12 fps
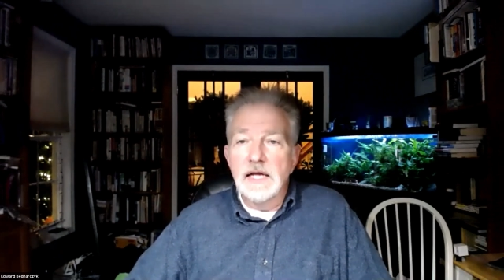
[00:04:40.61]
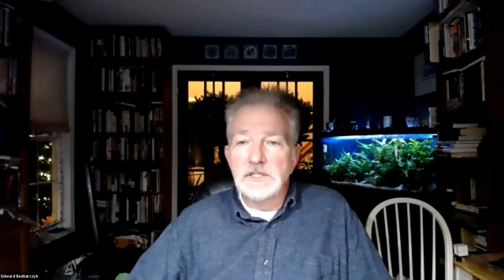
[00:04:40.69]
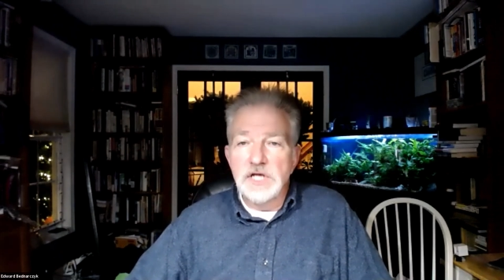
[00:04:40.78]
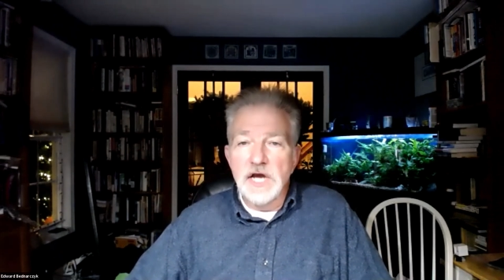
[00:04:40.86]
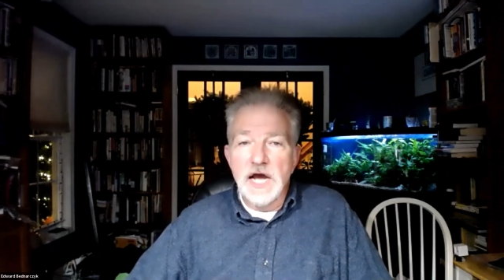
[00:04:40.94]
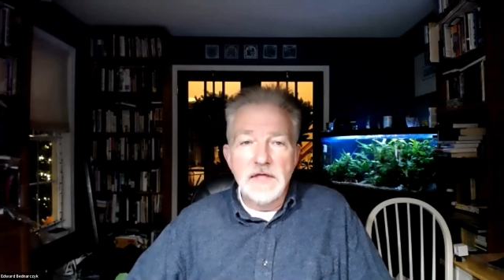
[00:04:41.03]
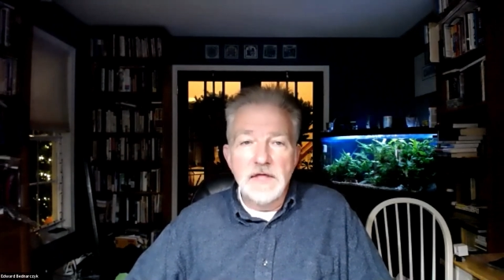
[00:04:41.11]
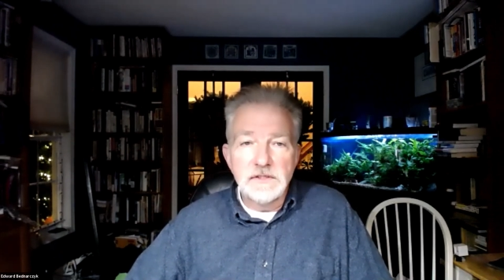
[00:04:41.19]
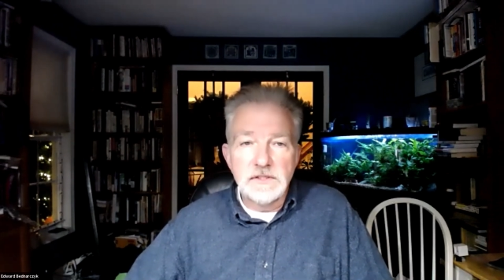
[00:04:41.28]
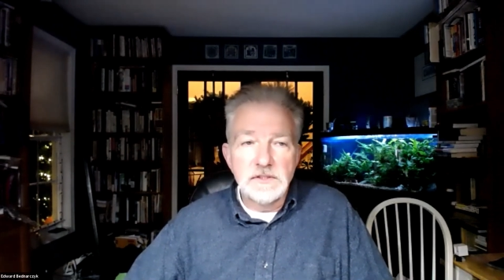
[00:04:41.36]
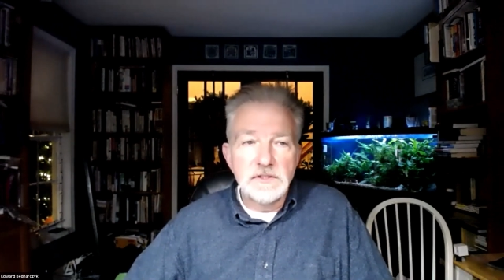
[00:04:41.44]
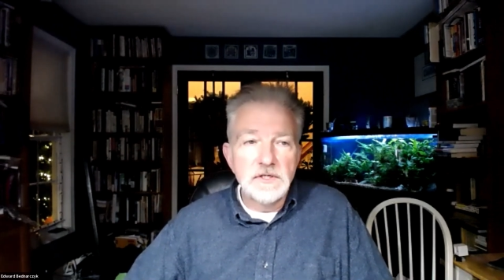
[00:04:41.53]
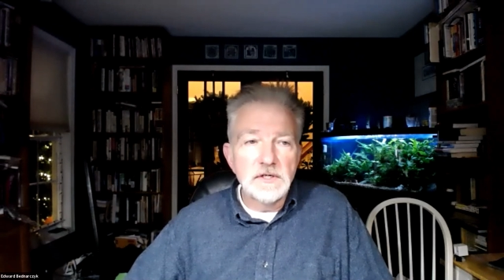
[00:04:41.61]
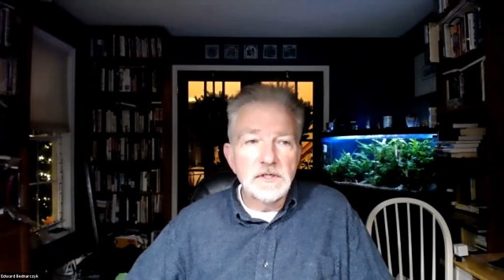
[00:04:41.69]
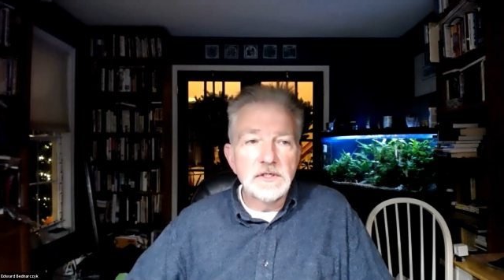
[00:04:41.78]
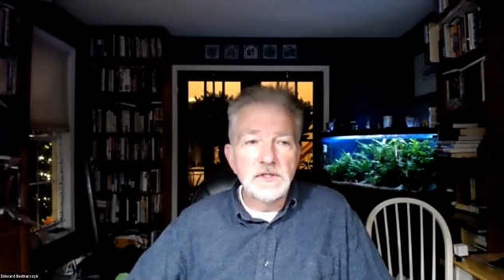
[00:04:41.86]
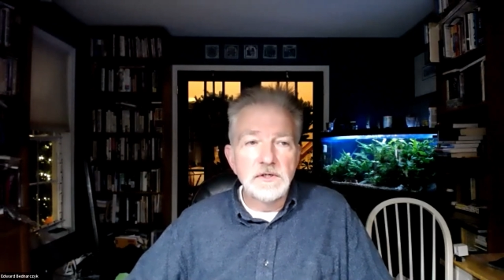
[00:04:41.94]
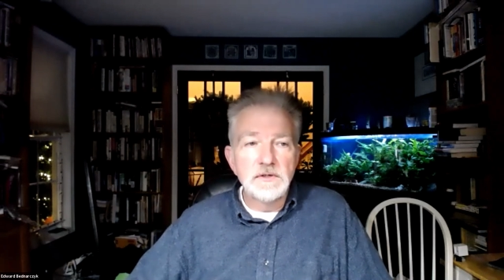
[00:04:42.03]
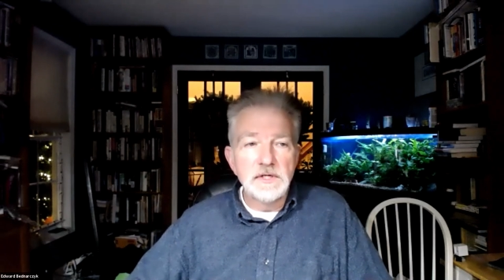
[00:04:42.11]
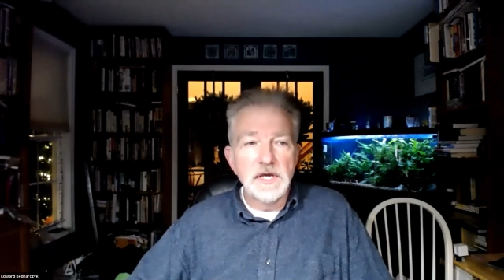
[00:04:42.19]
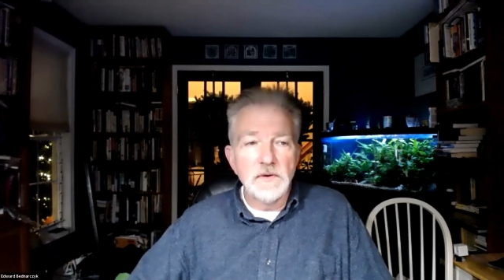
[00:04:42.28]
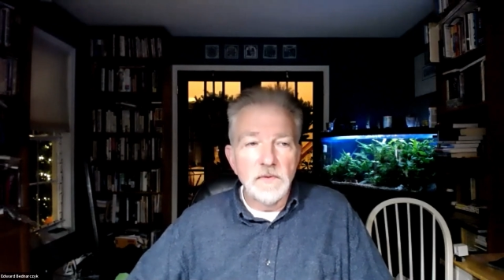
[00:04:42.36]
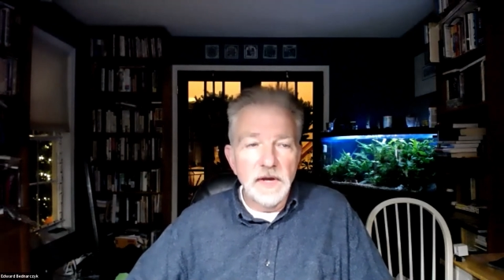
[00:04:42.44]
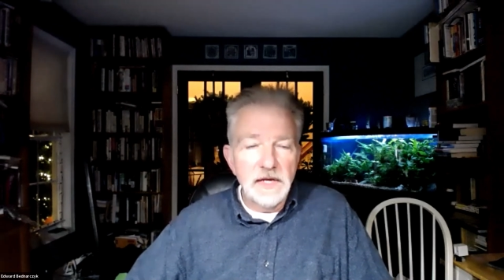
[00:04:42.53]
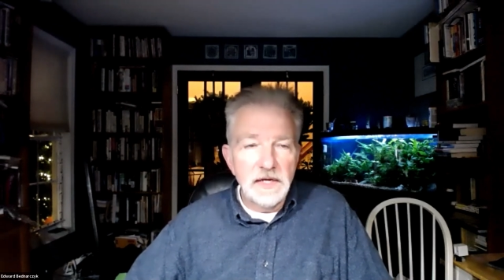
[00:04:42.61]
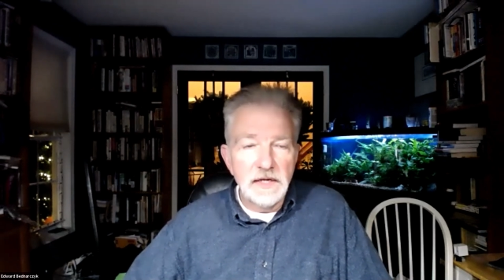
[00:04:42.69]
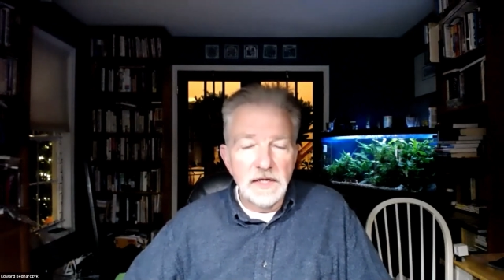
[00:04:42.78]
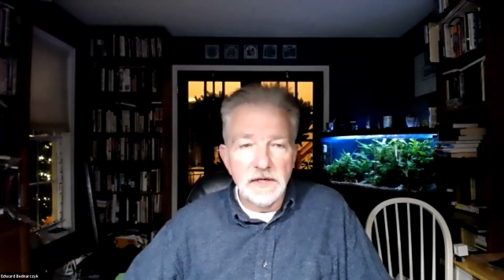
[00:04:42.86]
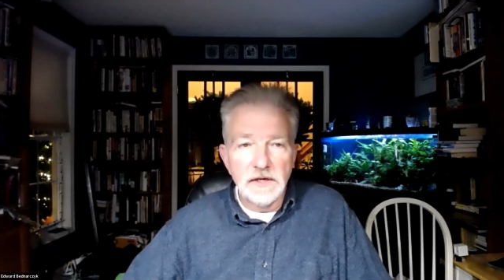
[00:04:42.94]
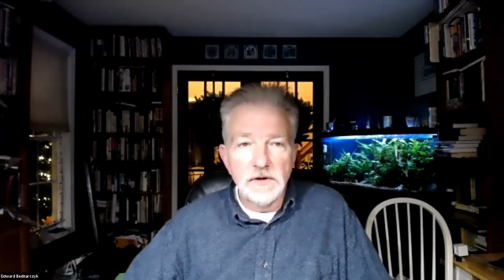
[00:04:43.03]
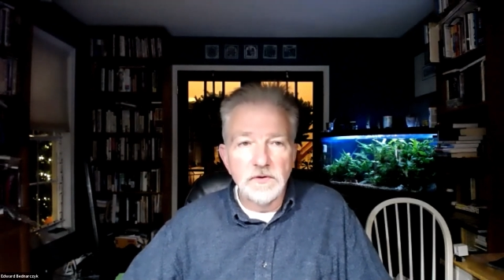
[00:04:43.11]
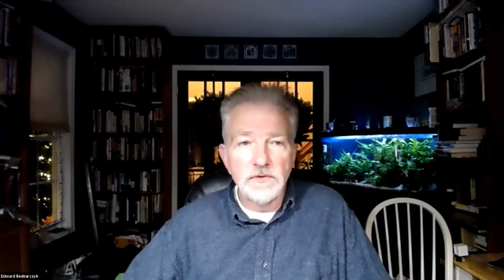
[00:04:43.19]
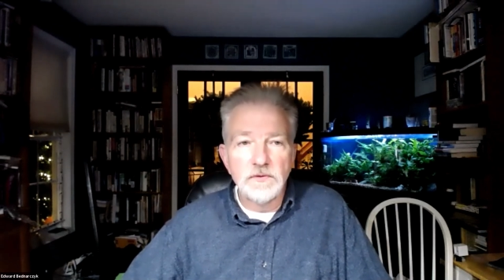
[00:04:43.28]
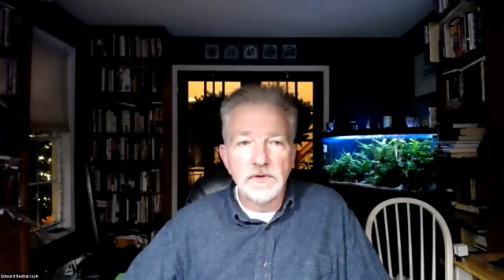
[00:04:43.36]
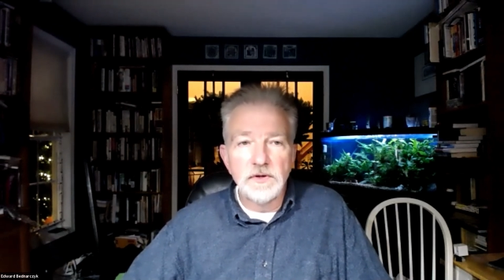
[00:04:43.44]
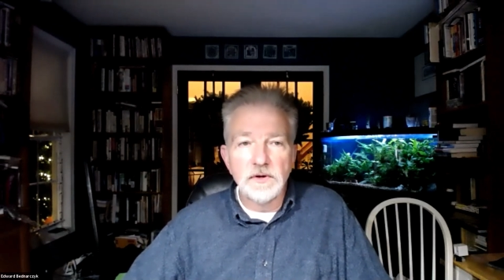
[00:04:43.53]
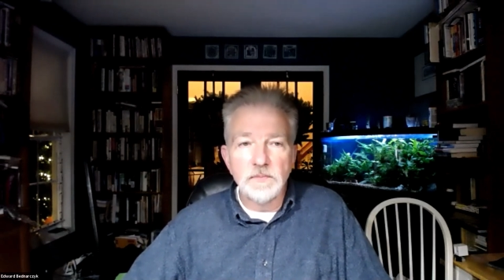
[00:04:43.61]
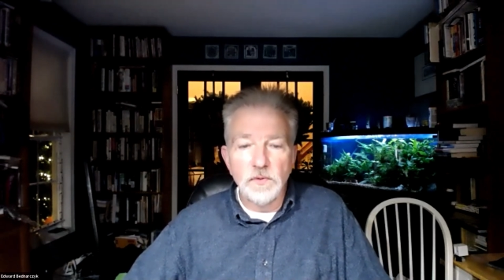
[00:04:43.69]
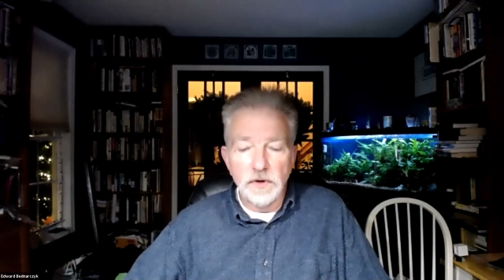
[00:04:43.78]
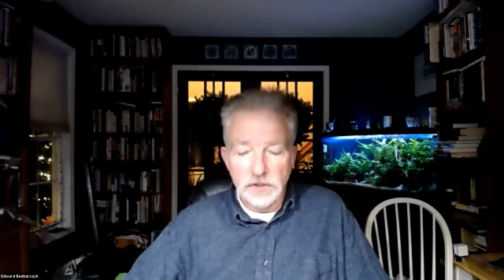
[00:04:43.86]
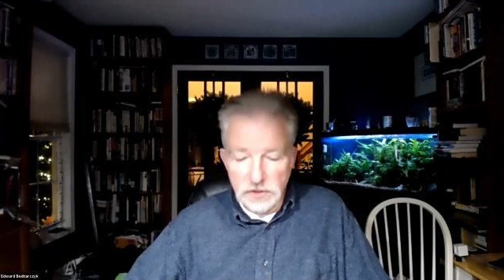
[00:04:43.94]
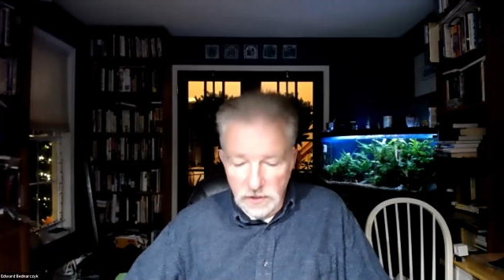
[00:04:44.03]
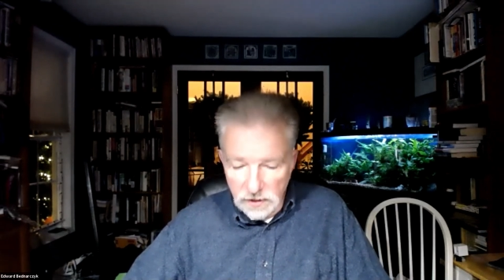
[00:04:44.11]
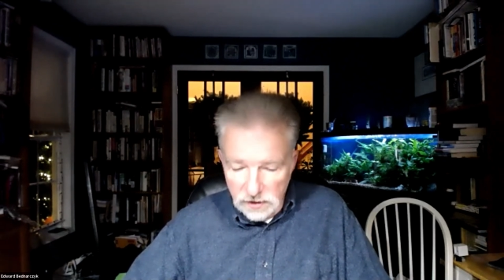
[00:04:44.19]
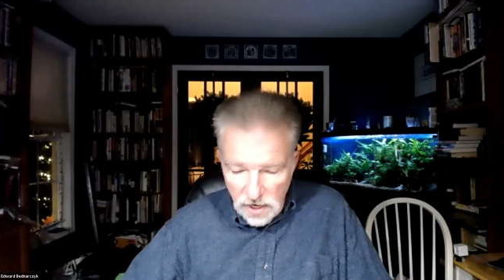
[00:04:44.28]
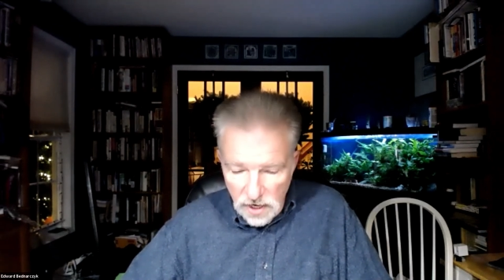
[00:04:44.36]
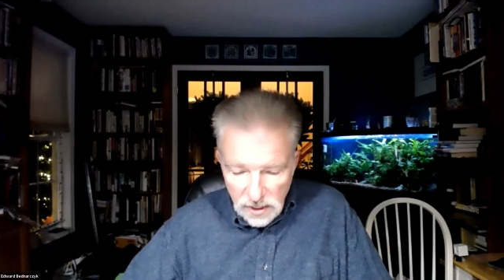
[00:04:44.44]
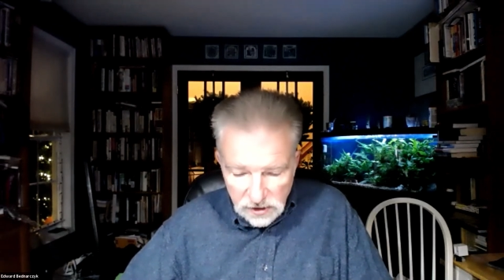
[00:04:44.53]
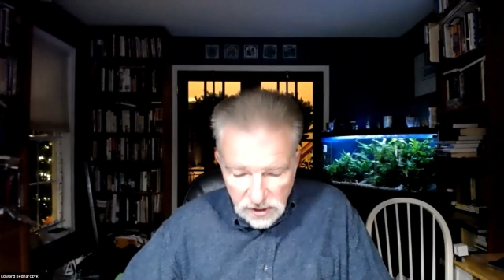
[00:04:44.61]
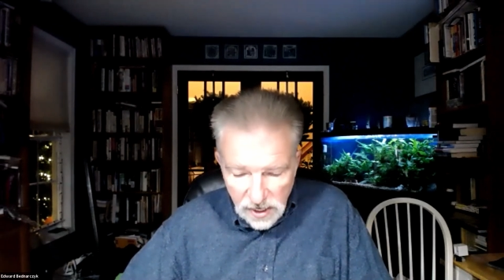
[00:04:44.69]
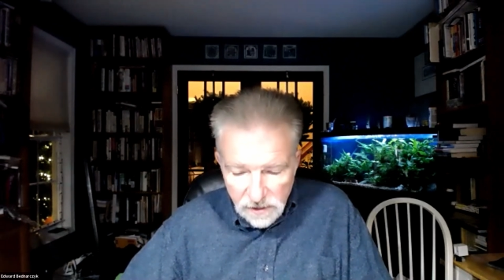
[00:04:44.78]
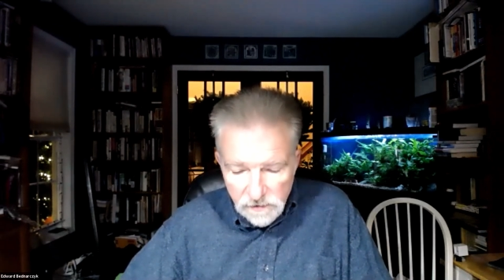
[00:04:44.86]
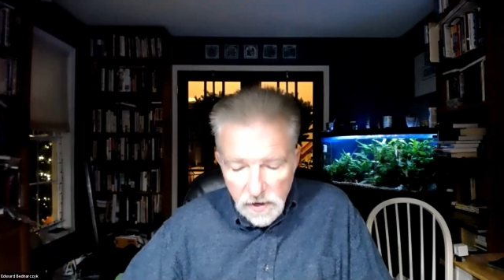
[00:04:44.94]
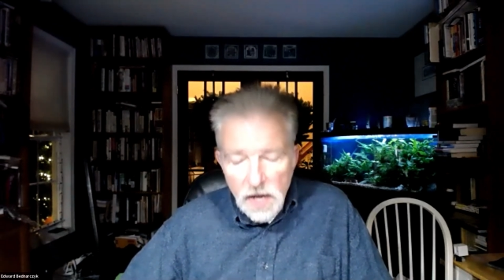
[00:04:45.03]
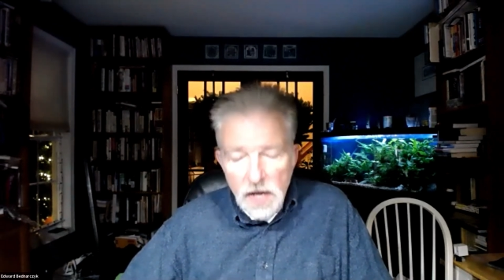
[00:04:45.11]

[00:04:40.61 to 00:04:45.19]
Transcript: John, this is your cue to get ready to go through your portion of the talk. John